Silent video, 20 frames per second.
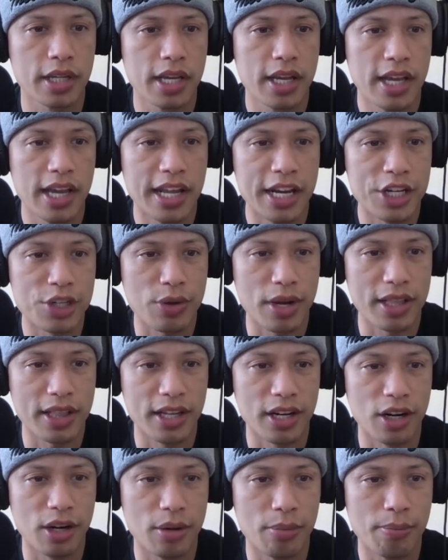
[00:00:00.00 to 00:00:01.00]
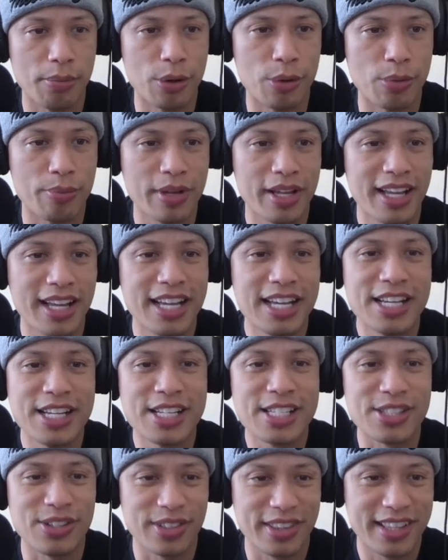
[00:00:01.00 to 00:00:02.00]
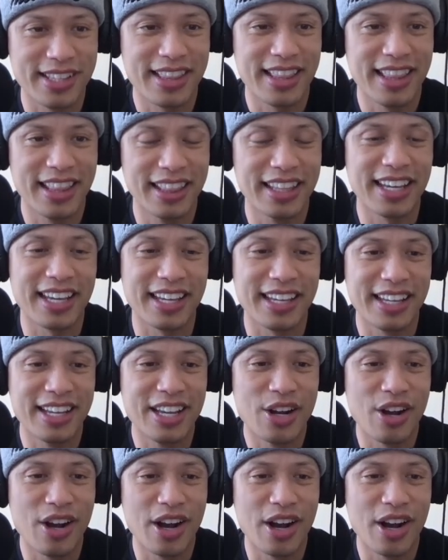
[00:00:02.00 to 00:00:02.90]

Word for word: and it's right there. Boom. So look it.